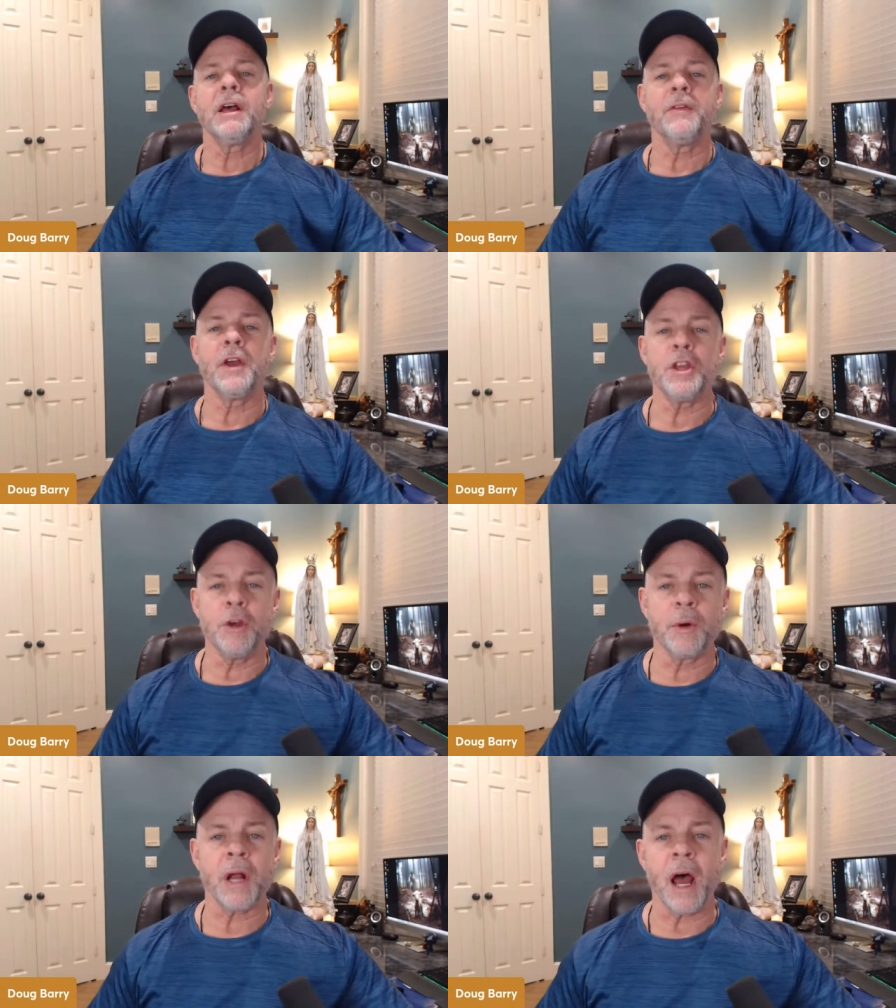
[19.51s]
that
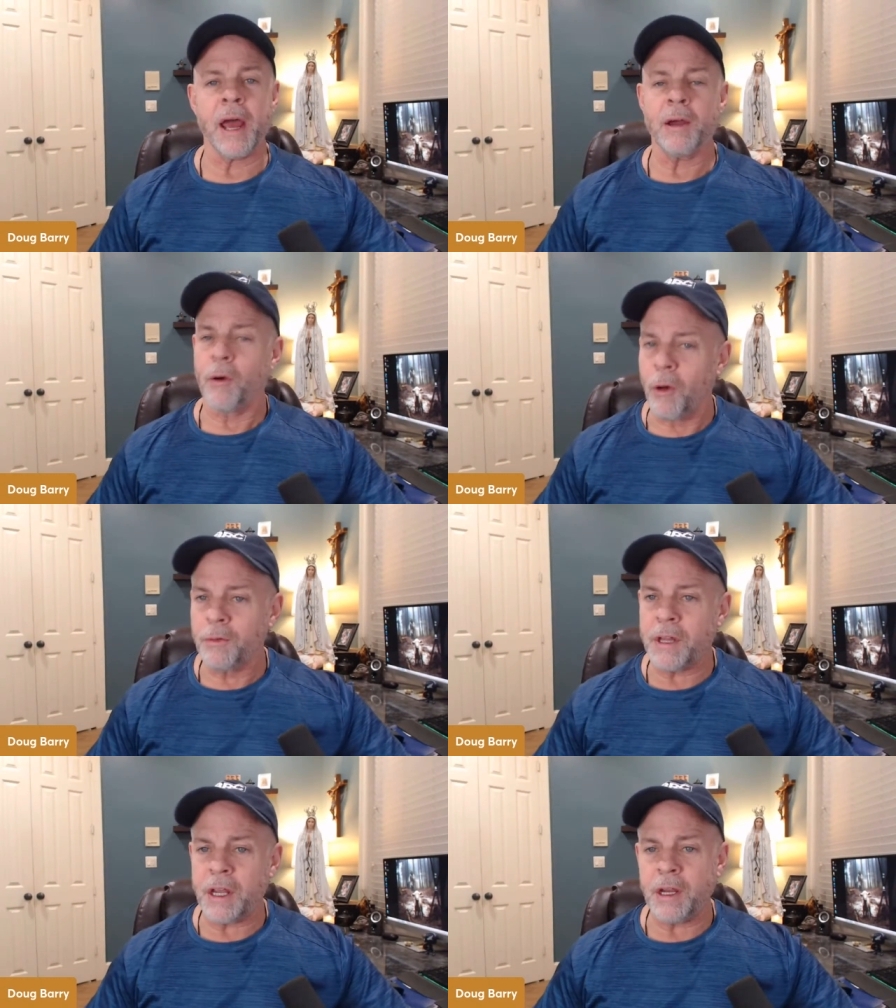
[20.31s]
you and I all
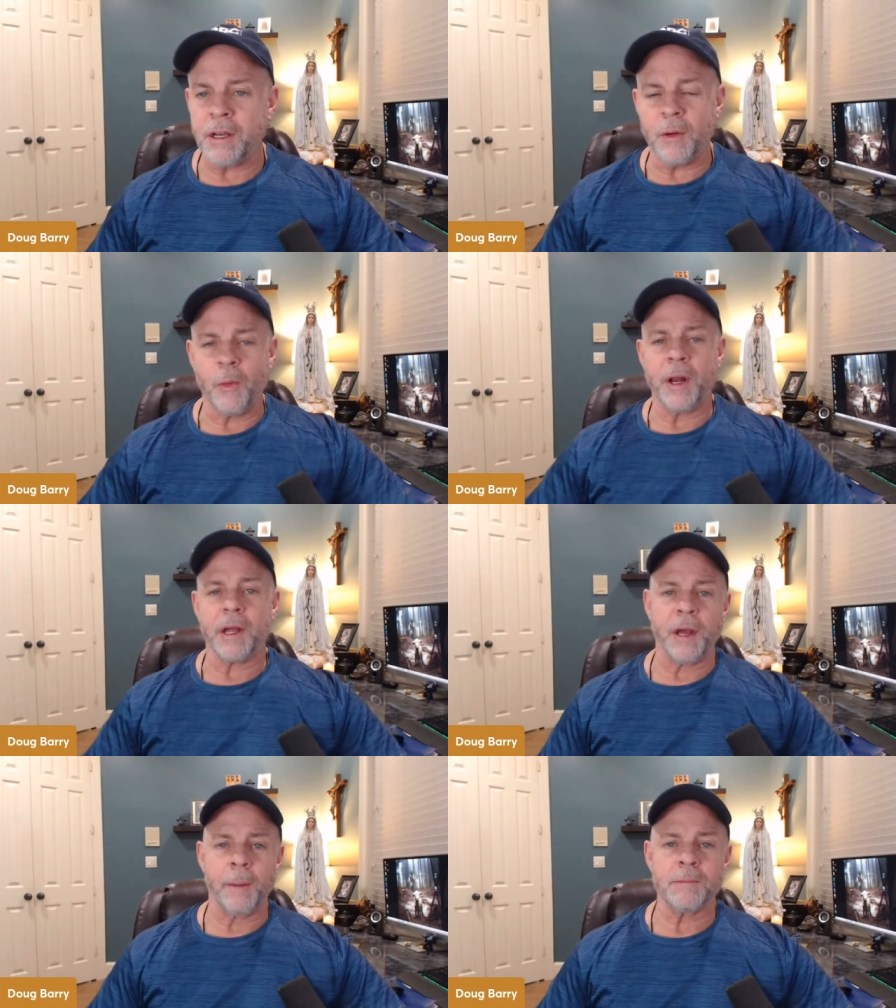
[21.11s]
need when
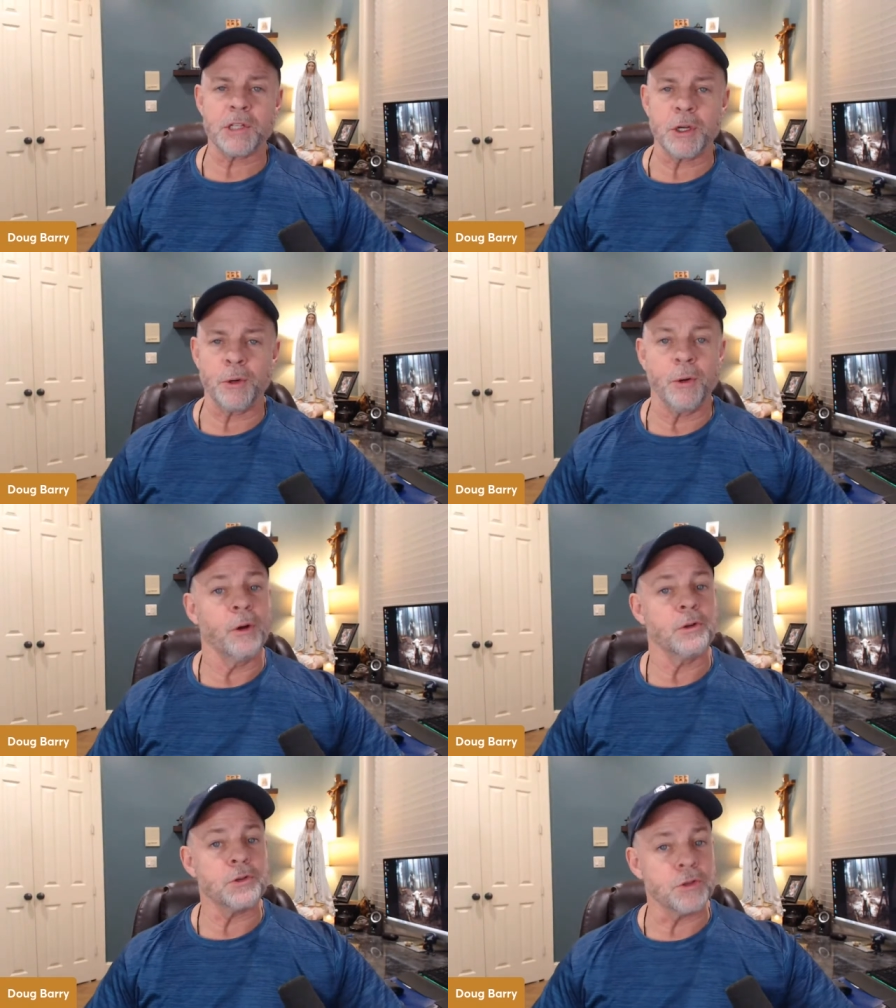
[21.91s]
it comes to
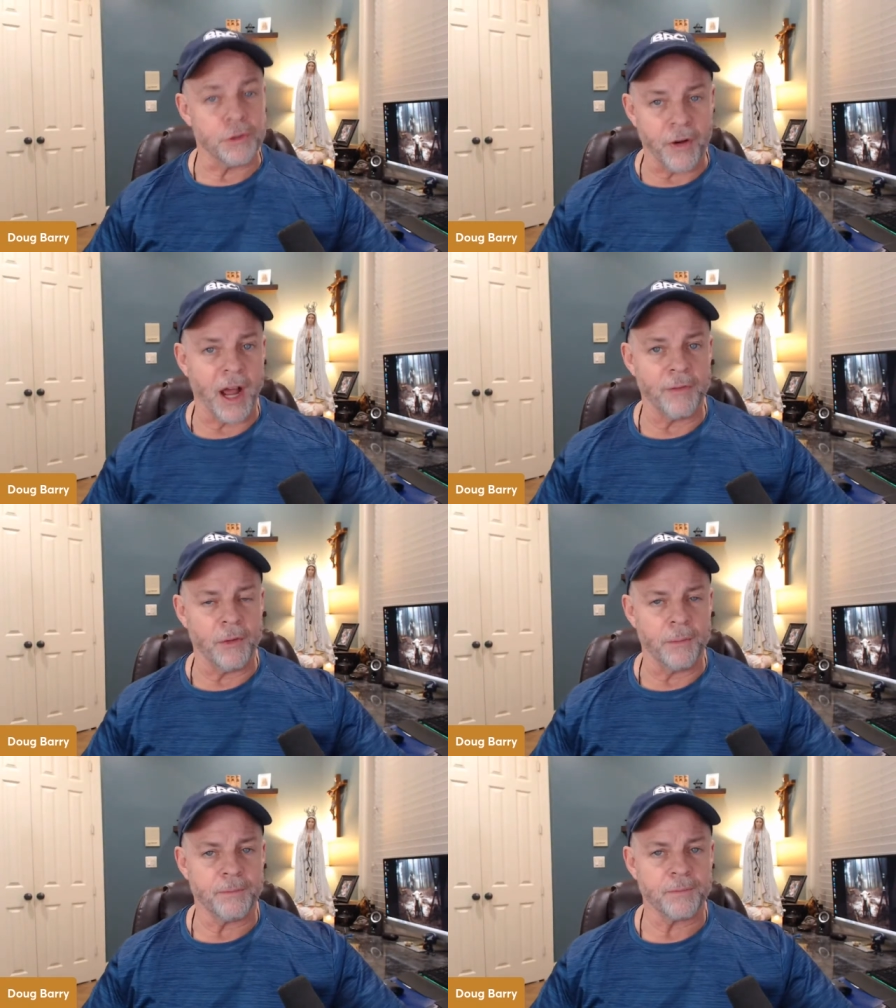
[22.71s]
survival.